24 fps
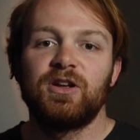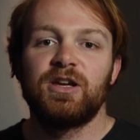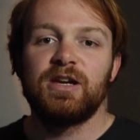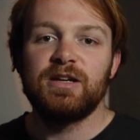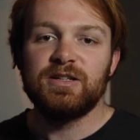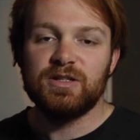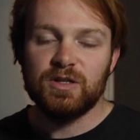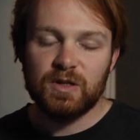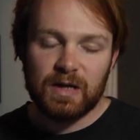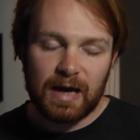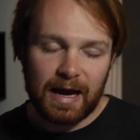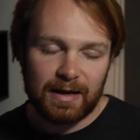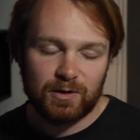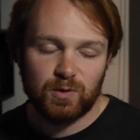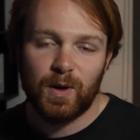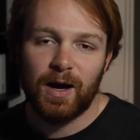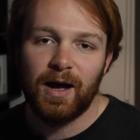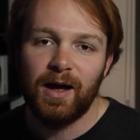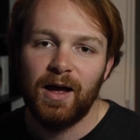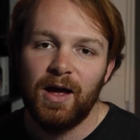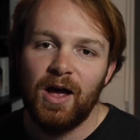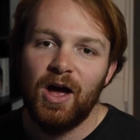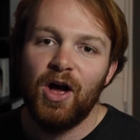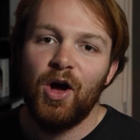with Ncuti
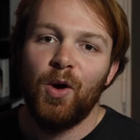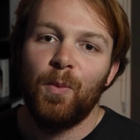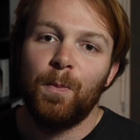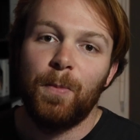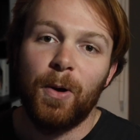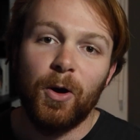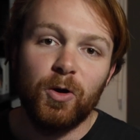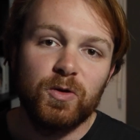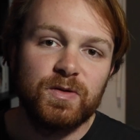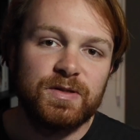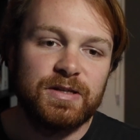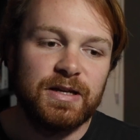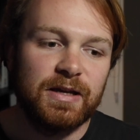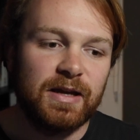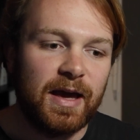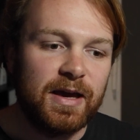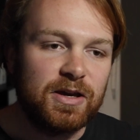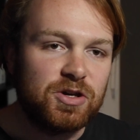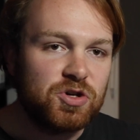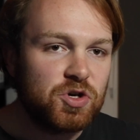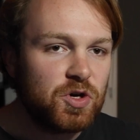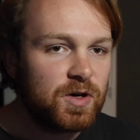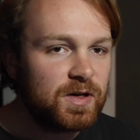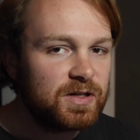Gatwa posting
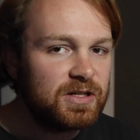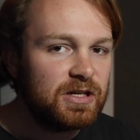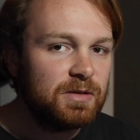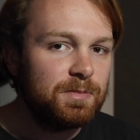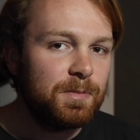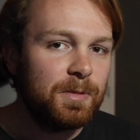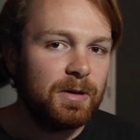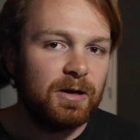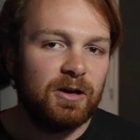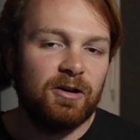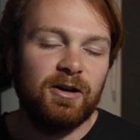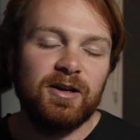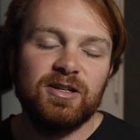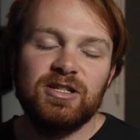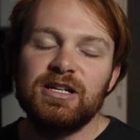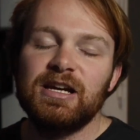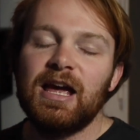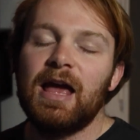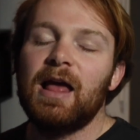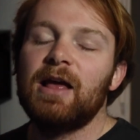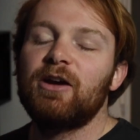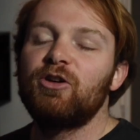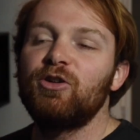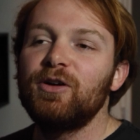a
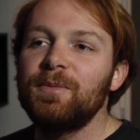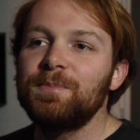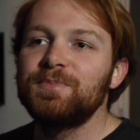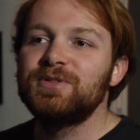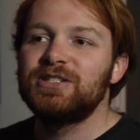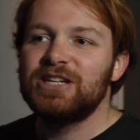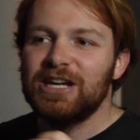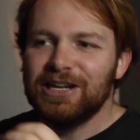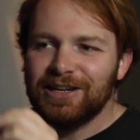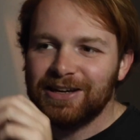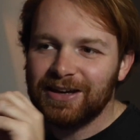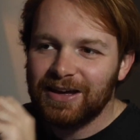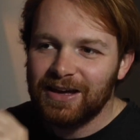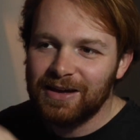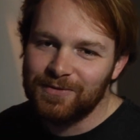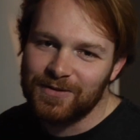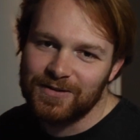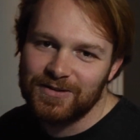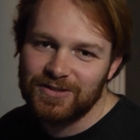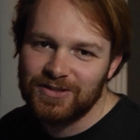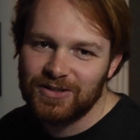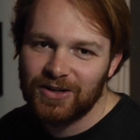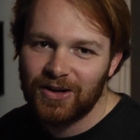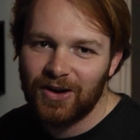cryptic
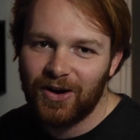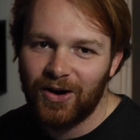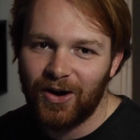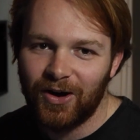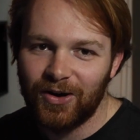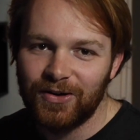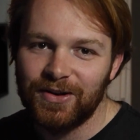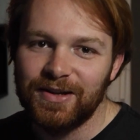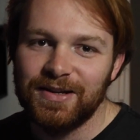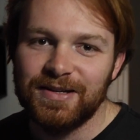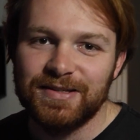image on